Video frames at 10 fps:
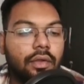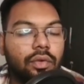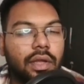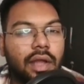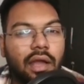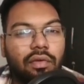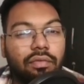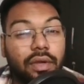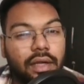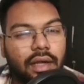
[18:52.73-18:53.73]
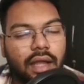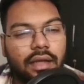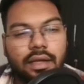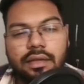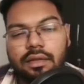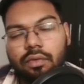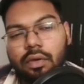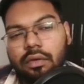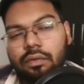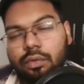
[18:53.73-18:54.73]
you can have a free trial, let's say
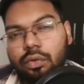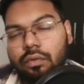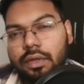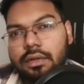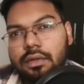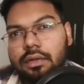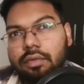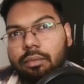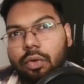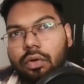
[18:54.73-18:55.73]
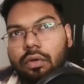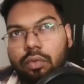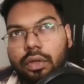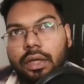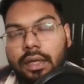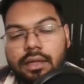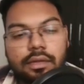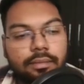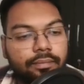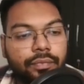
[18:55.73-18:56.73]
for 2 weeks, if I'm not wrong, 14
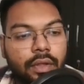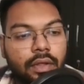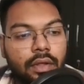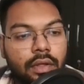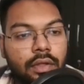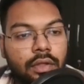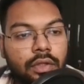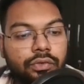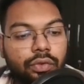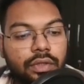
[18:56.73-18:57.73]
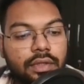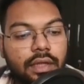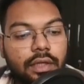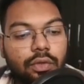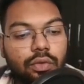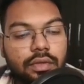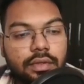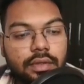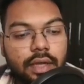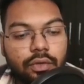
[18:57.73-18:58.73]
days. So these are the
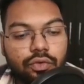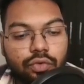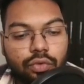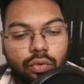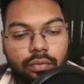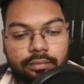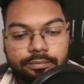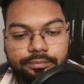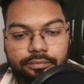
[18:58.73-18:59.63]
tools that you should know.